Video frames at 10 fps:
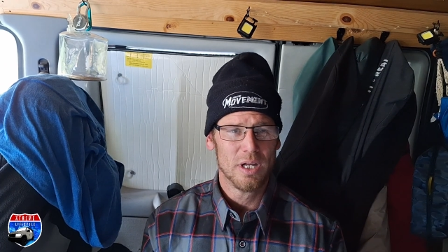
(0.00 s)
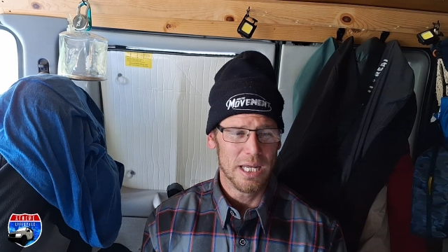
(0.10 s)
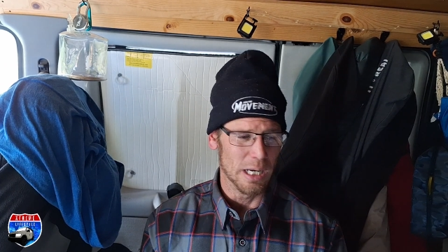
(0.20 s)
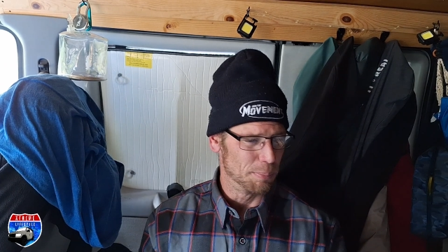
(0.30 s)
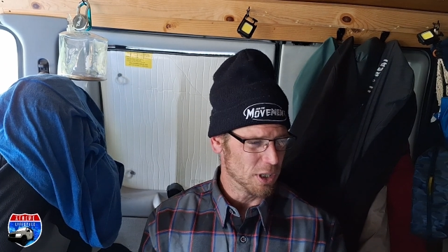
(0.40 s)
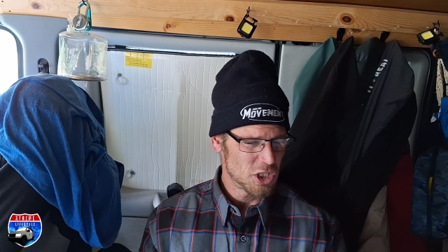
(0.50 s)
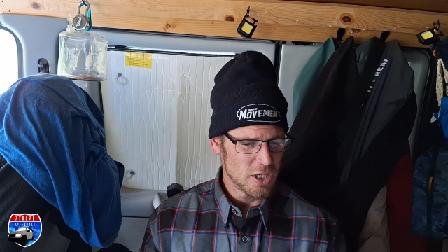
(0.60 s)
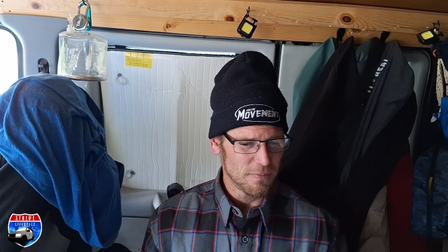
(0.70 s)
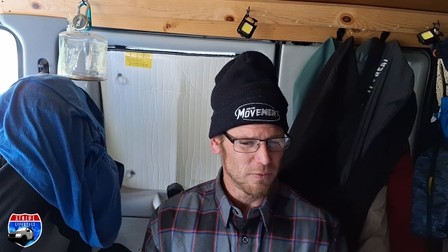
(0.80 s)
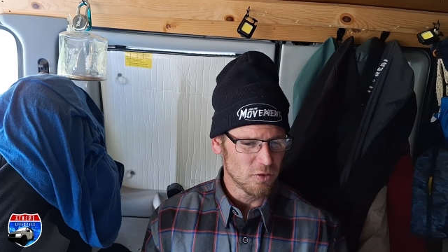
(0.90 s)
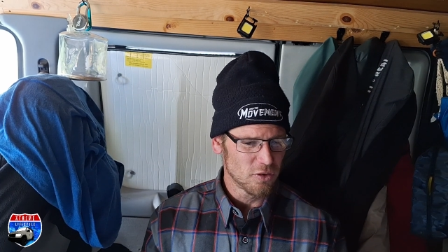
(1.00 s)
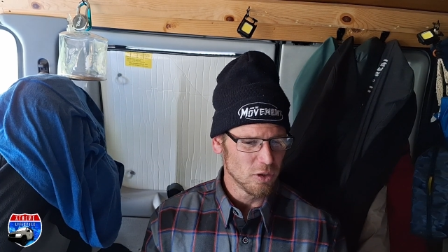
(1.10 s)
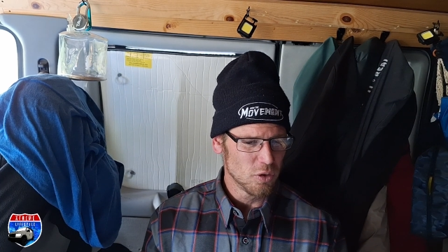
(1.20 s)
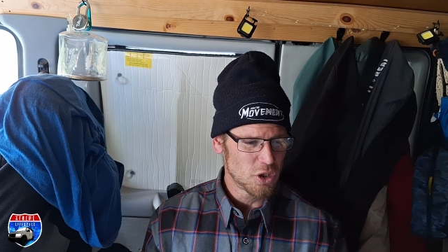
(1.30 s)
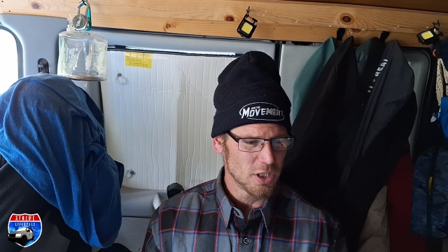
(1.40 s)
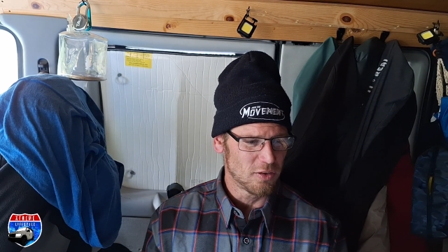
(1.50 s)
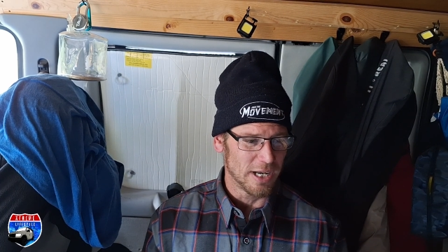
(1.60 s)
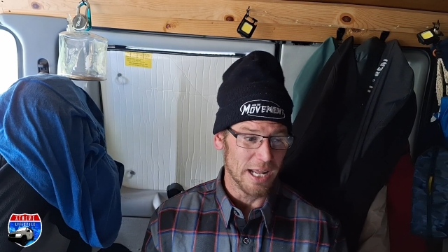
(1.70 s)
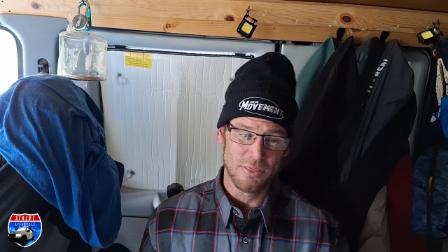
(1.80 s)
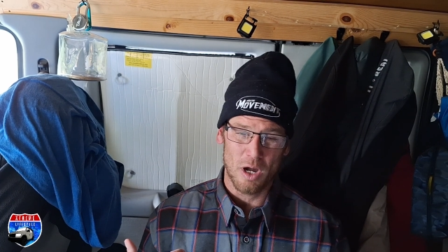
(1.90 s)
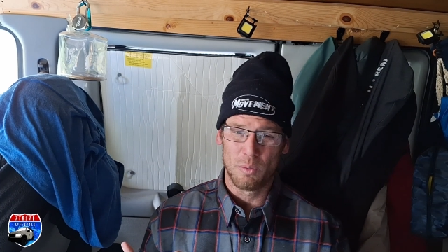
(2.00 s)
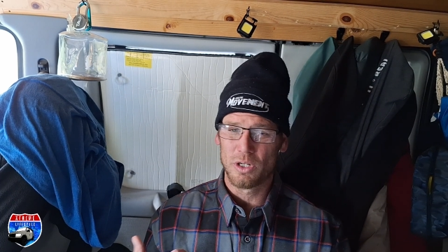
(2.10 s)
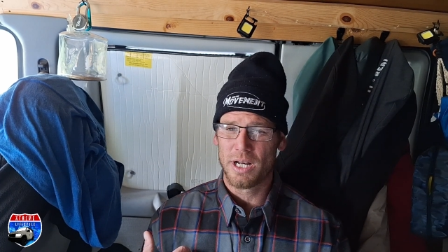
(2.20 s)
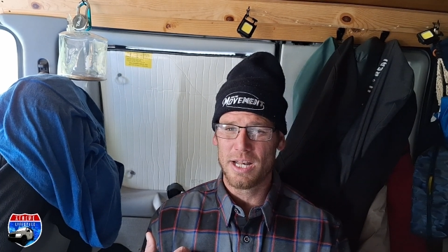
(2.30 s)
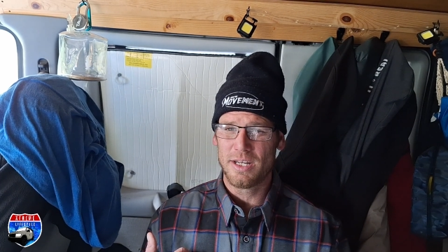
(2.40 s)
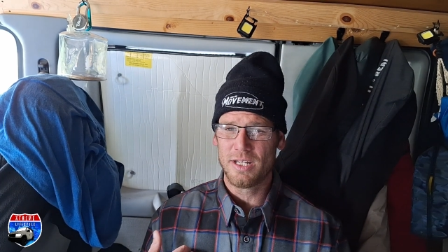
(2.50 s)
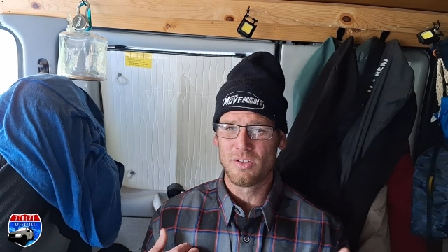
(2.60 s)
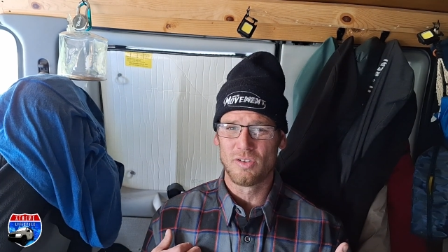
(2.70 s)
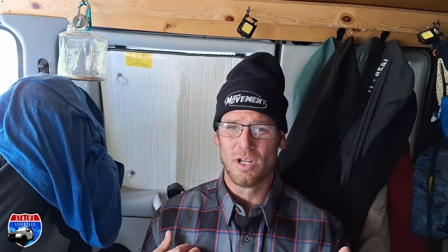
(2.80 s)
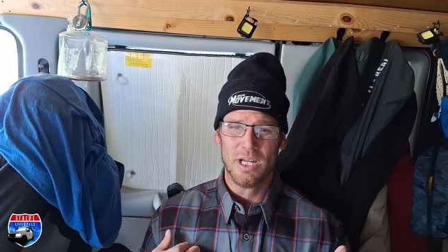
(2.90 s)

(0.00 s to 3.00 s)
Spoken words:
and a bunch of different solutions that I thought were good ideas.